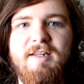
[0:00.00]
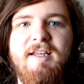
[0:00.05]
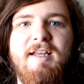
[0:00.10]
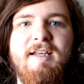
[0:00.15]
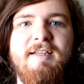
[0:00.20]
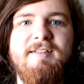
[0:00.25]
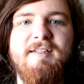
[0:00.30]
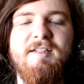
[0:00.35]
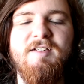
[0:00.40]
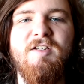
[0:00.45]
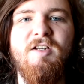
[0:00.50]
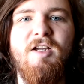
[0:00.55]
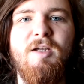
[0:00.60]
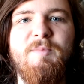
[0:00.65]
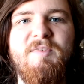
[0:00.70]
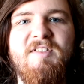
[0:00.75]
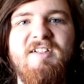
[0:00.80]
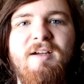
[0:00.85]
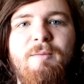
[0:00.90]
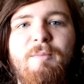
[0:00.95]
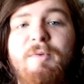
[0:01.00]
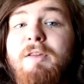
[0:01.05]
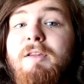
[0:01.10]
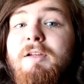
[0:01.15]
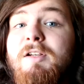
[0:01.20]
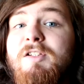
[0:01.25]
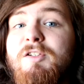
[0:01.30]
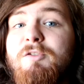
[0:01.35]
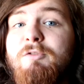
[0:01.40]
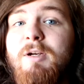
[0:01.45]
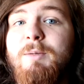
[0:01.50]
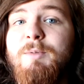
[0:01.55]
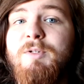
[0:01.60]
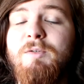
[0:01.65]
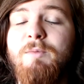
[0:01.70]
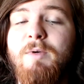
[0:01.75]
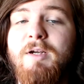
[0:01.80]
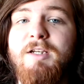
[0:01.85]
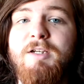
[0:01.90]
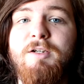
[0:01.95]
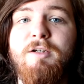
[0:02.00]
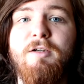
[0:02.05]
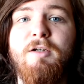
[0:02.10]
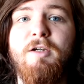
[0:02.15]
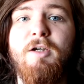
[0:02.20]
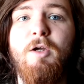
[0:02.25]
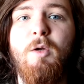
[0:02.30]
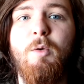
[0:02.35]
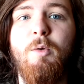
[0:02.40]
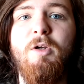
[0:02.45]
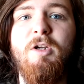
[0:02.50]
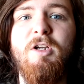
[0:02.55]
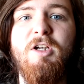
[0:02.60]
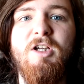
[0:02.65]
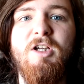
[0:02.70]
there's a timestamp in the description where you can go